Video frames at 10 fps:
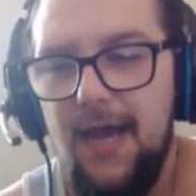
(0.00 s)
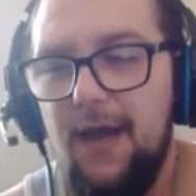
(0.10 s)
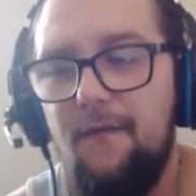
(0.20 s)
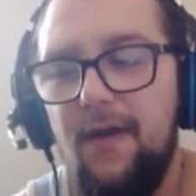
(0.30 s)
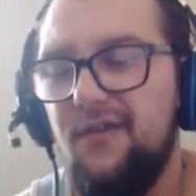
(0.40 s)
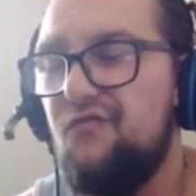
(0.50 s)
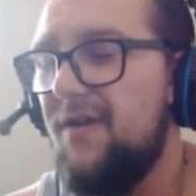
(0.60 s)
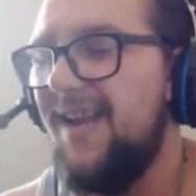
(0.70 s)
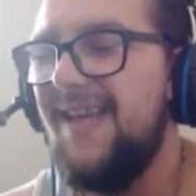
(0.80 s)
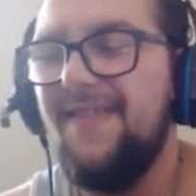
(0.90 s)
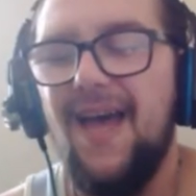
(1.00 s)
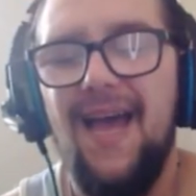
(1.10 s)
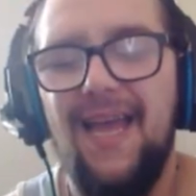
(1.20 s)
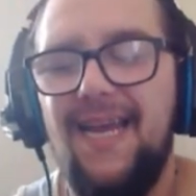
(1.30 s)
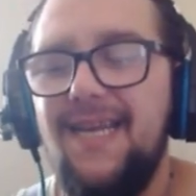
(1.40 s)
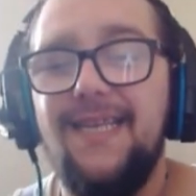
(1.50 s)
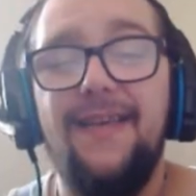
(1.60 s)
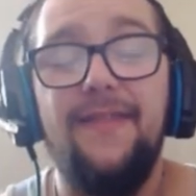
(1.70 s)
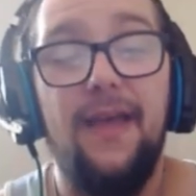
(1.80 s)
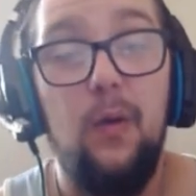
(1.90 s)
If it's really that
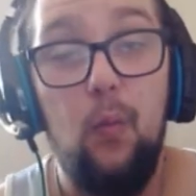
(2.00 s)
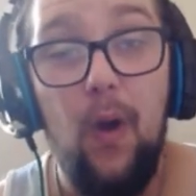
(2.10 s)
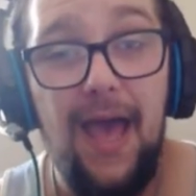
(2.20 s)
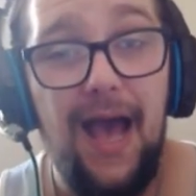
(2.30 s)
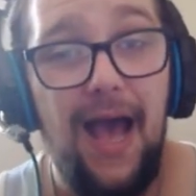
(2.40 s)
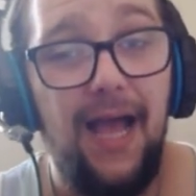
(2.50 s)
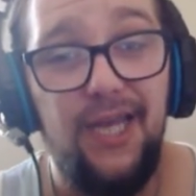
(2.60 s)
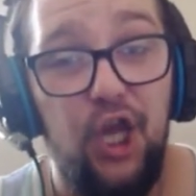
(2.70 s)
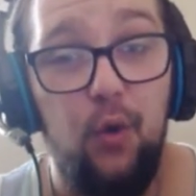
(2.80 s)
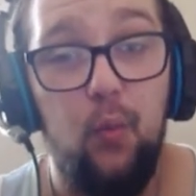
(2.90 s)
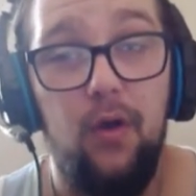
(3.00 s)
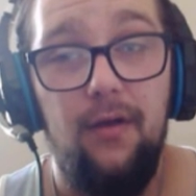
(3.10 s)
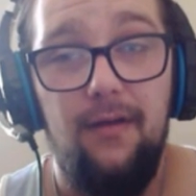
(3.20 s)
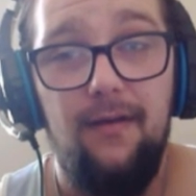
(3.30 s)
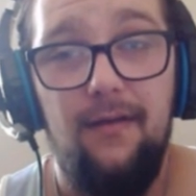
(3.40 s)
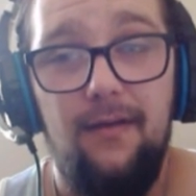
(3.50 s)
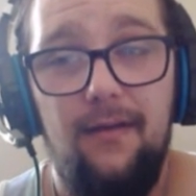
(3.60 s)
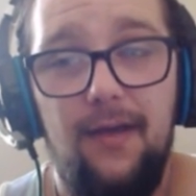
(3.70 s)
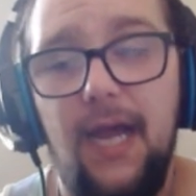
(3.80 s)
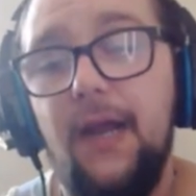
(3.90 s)
easy, then where are you?
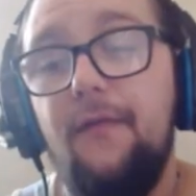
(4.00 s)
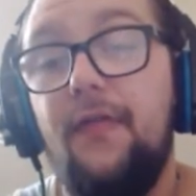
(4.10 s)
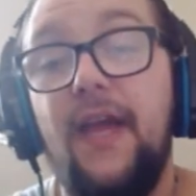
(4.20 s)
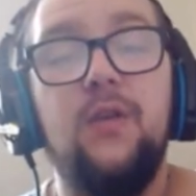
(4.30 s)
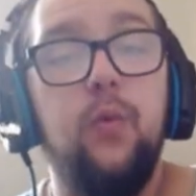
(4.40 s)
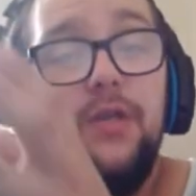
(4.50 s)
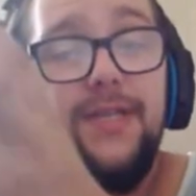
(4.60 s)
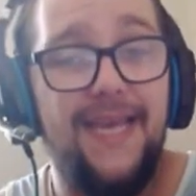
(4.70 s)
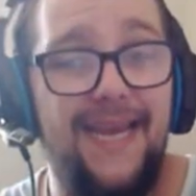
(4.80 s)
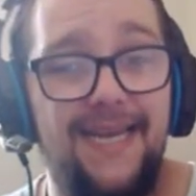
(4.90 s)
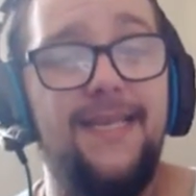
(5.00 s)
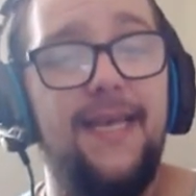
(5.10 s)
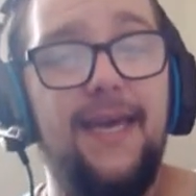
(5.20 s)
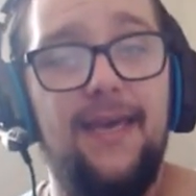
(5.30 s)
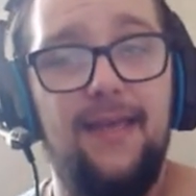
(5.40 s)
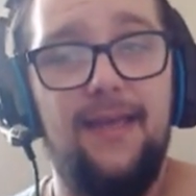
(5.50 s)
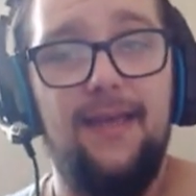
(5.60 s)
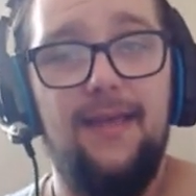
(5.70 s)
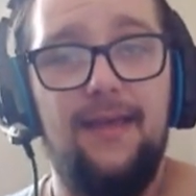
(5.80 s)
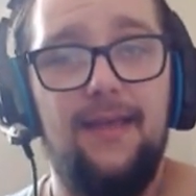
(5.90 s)
If this was easy,
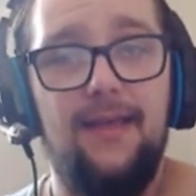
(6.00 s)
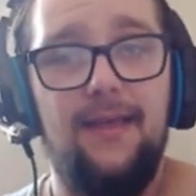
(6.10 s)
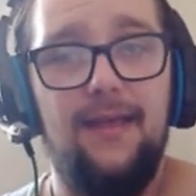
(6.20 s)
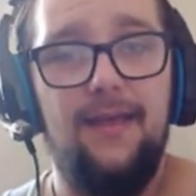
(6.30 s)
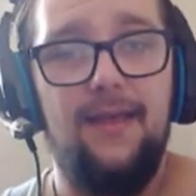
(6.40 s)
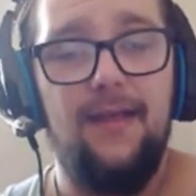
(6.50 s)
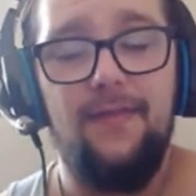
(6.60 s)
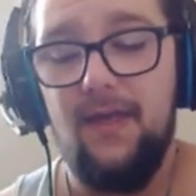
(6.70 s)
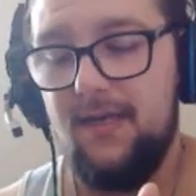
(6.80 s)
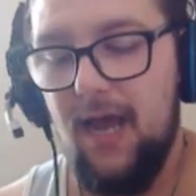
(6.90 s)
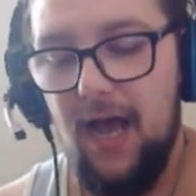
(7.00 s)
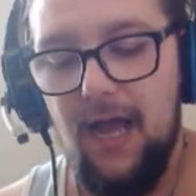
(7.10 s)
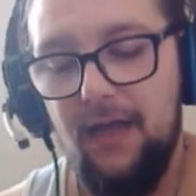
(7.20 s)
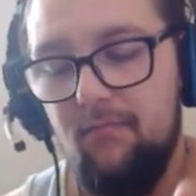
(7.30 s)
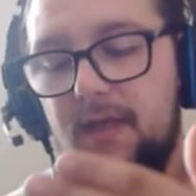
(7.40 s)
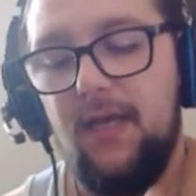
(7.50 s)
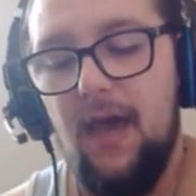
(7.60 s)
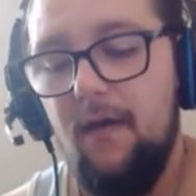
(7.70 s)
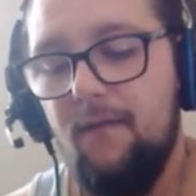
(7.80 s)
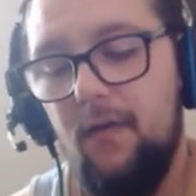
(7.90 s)
the time, the
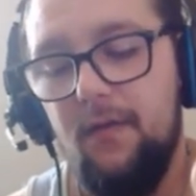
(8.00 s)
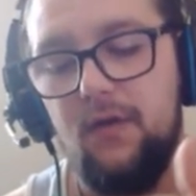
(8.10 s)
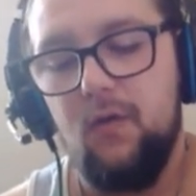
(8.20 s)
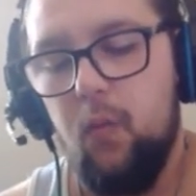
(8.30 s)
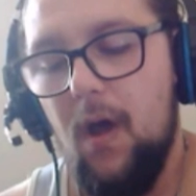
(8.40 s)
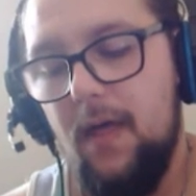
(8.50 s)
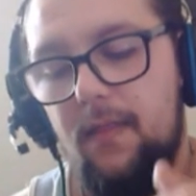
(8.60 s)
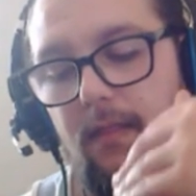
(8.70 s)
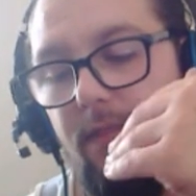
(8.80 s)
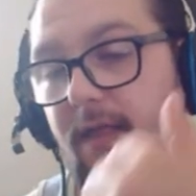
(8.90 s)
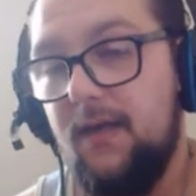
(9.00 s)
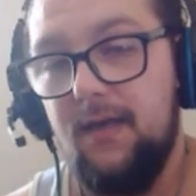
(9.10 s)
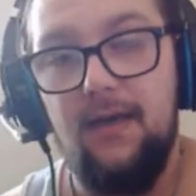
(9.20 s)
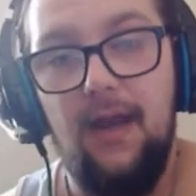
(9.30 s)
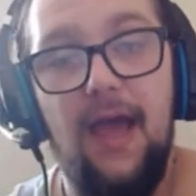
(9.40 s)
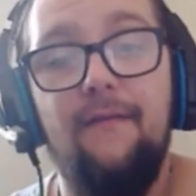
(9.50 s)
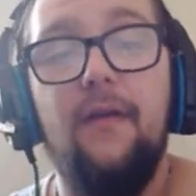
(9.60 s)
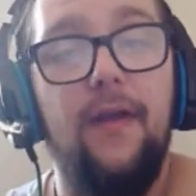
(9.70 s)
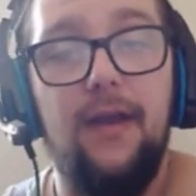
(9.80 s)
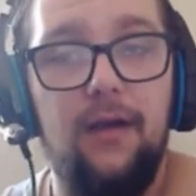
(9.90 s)
effort, the sweat,
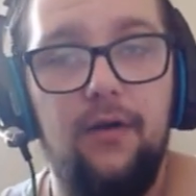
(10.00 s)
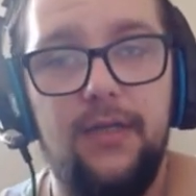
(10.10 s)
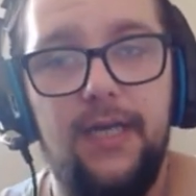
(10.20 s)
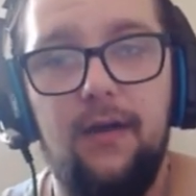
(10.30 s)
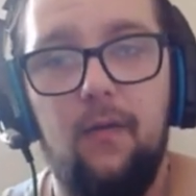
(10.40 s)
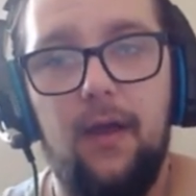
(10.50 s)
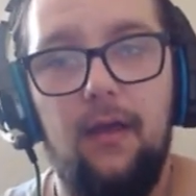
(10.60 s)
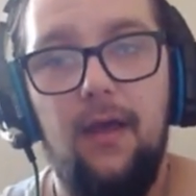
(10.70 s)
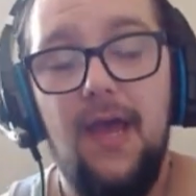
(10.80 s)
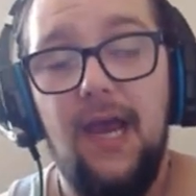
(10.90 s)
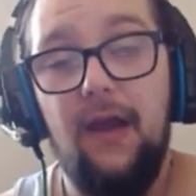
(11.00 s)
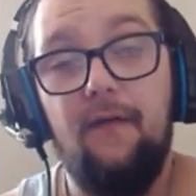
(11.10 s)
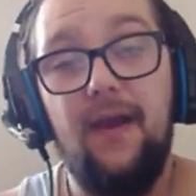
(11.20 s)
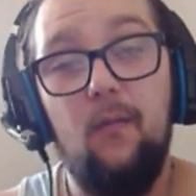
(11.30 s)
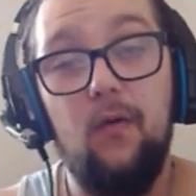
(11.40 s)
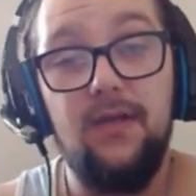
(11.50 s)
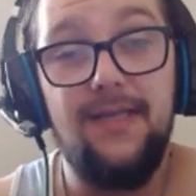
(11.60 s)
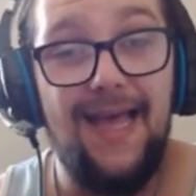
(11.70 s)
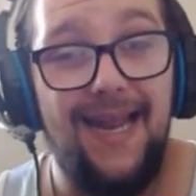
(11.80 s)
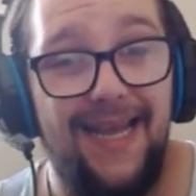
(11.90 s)
everything that goes into it, if it
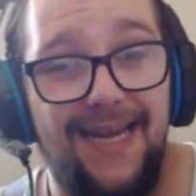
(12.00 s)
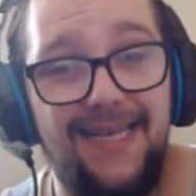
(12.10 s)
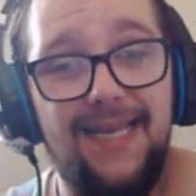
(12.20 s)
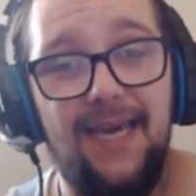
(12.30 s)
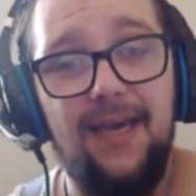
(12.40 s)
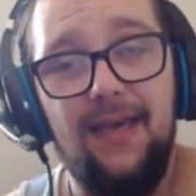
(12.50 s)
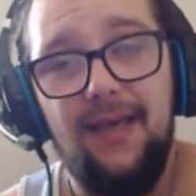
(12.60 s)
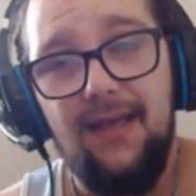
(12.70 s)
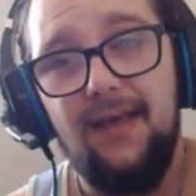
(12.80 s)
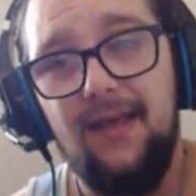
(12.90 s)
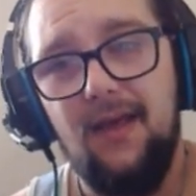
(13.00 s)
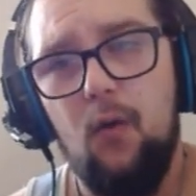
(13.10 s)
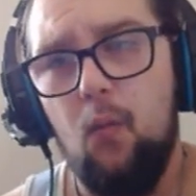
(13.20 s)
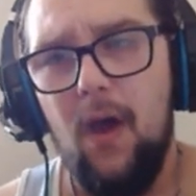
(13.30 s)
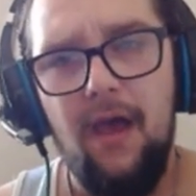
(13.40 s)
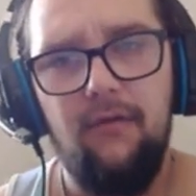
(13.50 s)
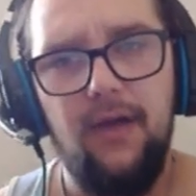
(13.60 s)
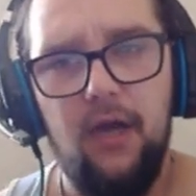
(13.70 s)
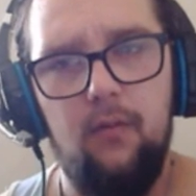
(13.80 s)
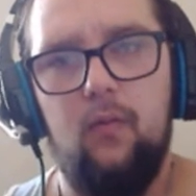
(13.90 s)
was that easy, where were
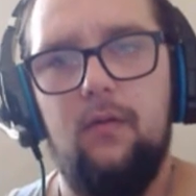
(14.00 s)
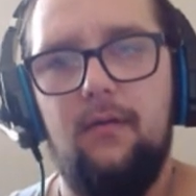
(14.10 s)
you?